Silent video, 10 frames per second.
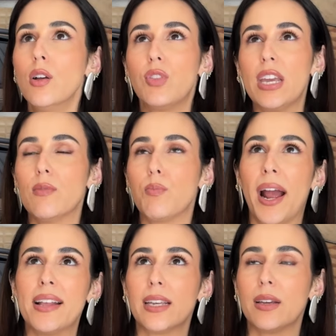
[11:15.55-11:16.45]
Think of
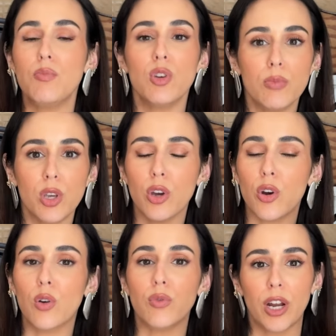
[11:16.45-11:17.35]
brands like Miu Miu,